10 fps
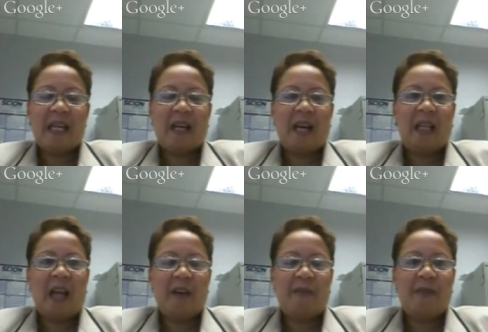Uh, a
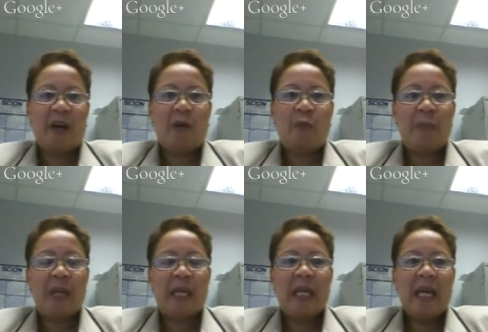lot of uh,
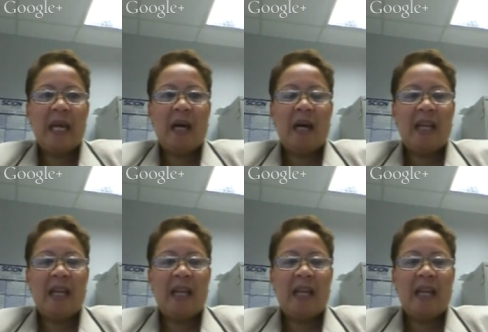women uh,